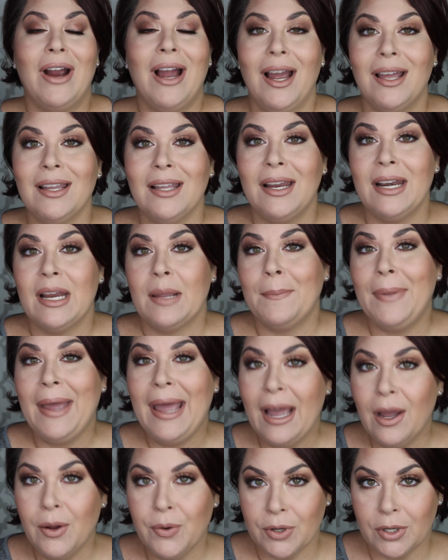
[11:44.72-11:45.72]
highlighting
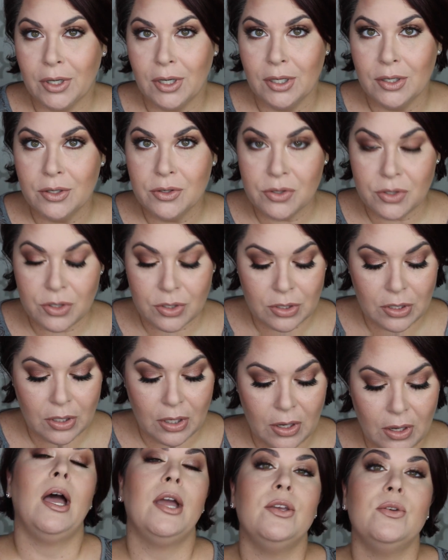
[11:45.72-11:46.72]
powders,
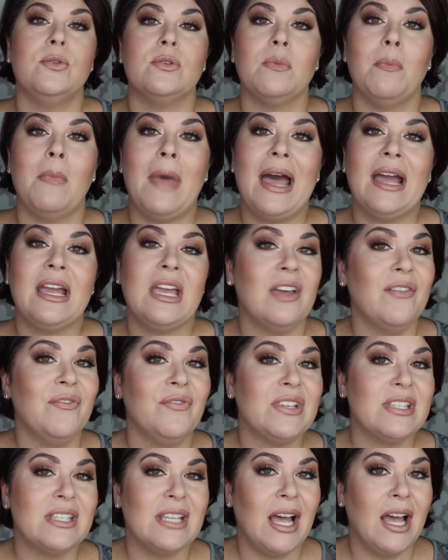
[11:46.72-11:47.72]
I use MAC
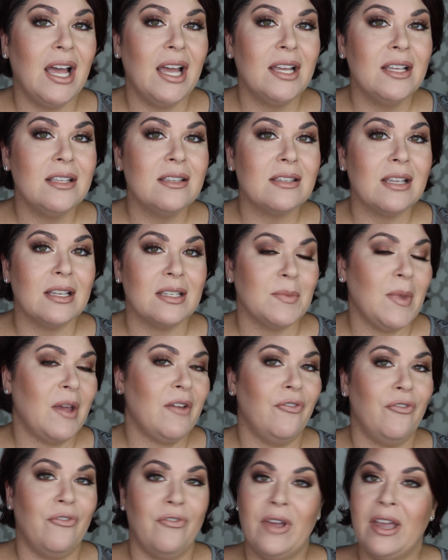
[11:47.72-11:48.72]
Emphasize as my
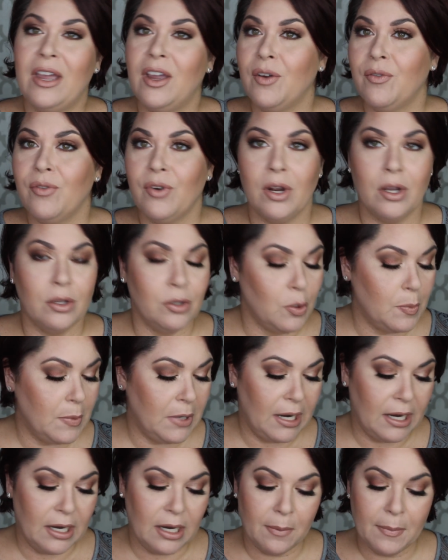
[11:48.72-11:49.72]
favorite
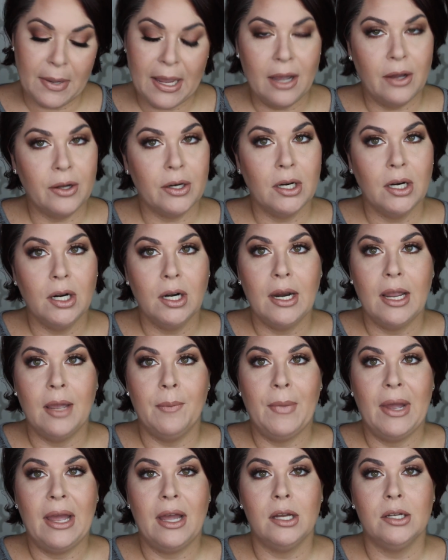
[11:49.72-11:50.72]
illuminating powder,
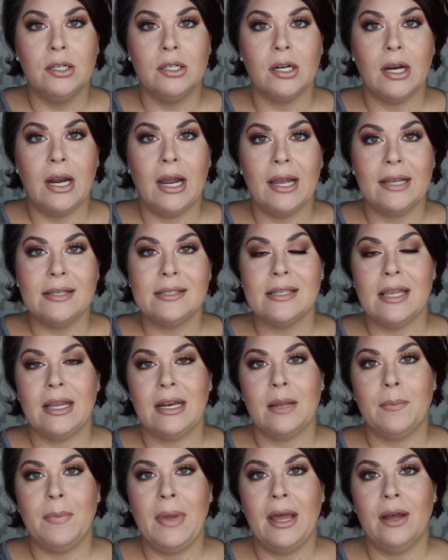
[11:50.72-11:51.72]
and my under eye
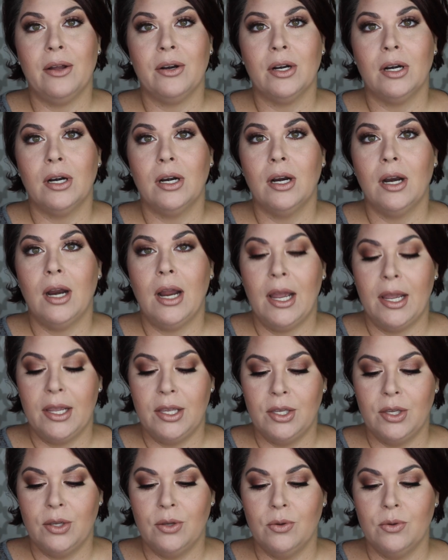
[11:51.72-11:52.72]
setting powder, I
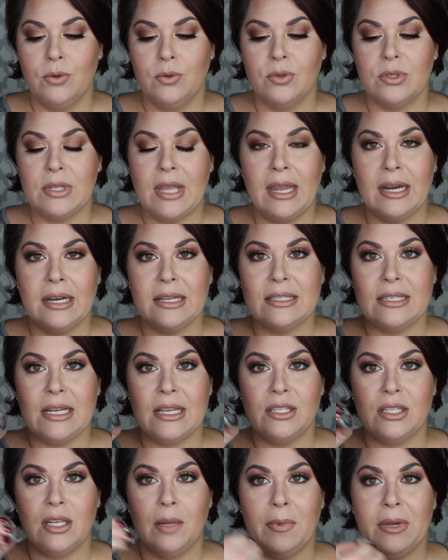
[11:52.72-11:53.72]
use
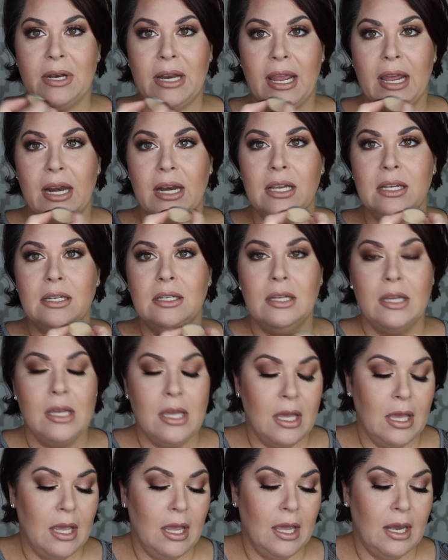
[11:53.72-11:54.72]
Anastasia Banana,
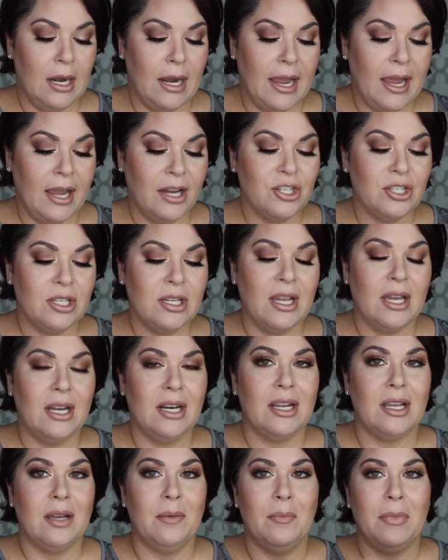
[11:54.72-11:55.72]
and I actually kind
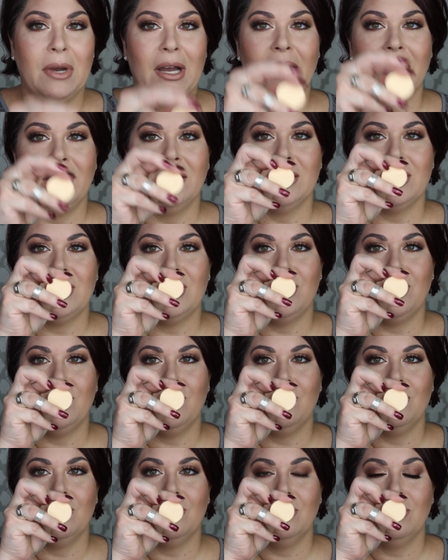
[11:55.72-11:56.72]
of combine the
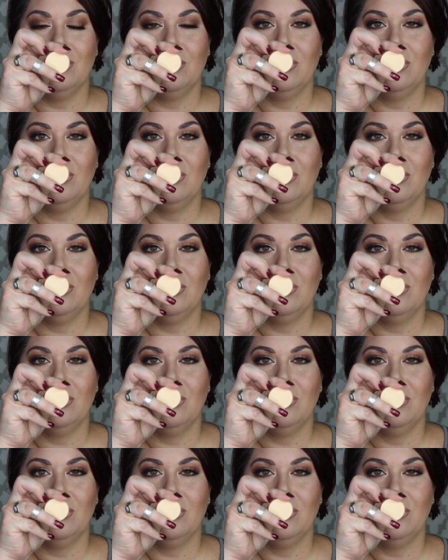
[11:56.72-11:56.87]
two.